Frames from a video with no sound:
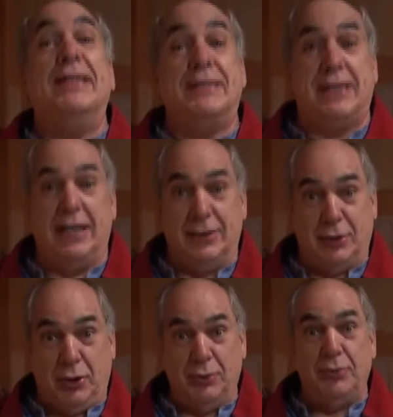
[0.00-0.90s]
in San
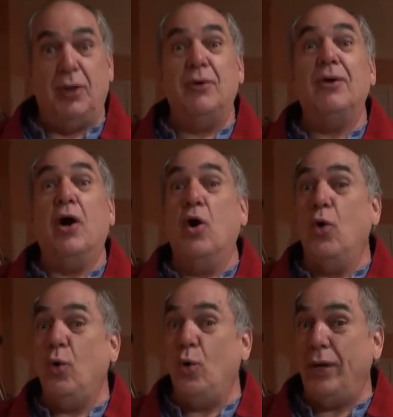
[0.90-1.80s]
Antonio.
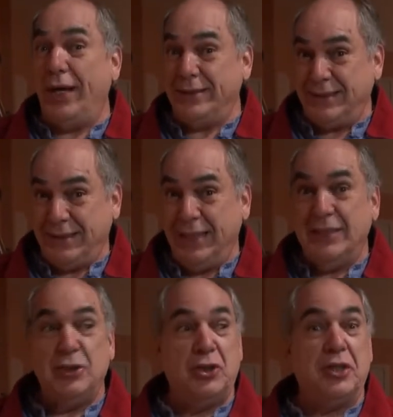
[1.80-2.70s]
Oh, yes.
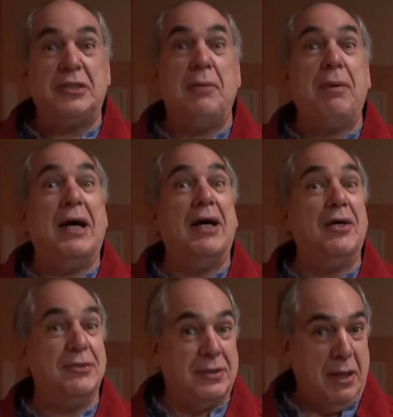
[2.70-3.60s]
60
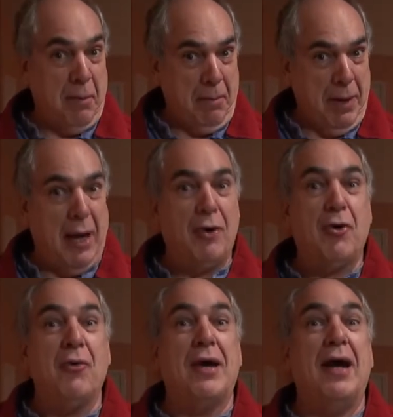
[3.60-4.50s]
pounds.
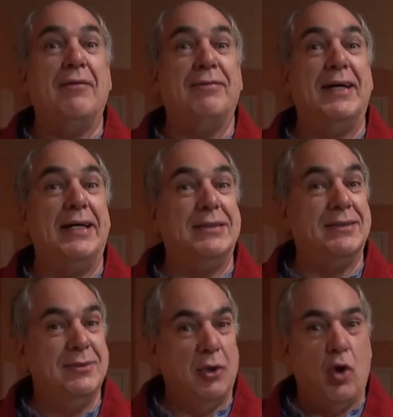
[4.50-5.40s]
Blanco Cafe.
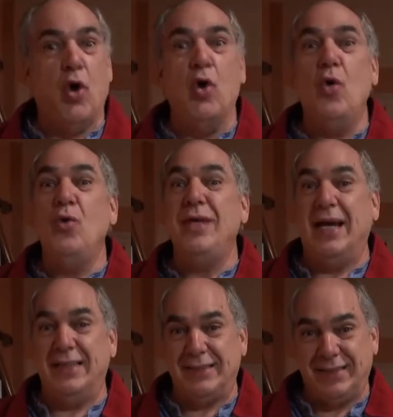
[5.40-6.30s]
Oh,
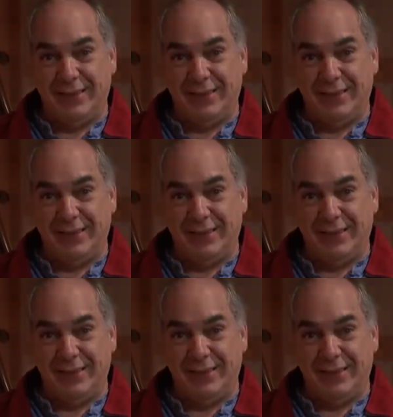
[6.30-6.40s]
yes.